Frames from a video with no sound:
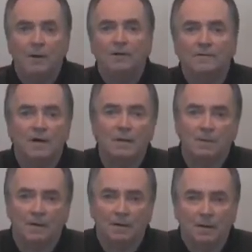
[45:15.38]
But it's
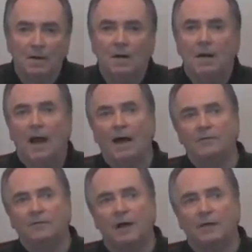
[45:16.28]
coming.
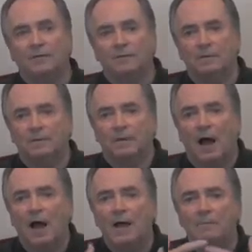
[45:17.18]
As, as
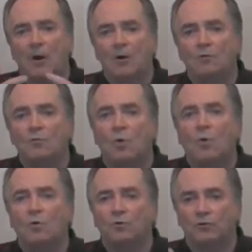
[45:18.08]
time
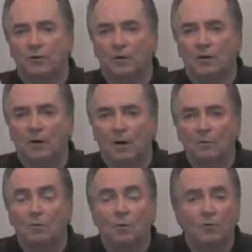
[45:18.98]
unrolls and
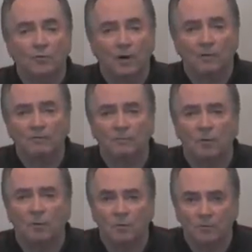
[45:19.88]
unrolls and
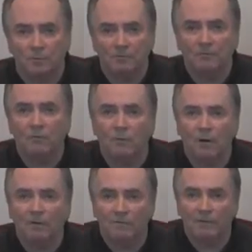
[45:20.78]
unfolds before
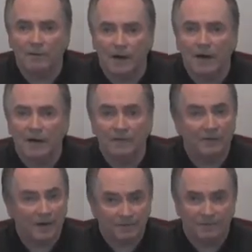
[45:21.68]
our very eyes,
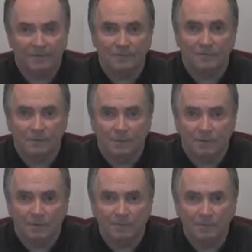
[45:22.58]
as it's
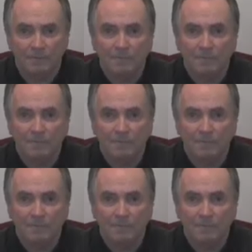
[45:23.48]
doing,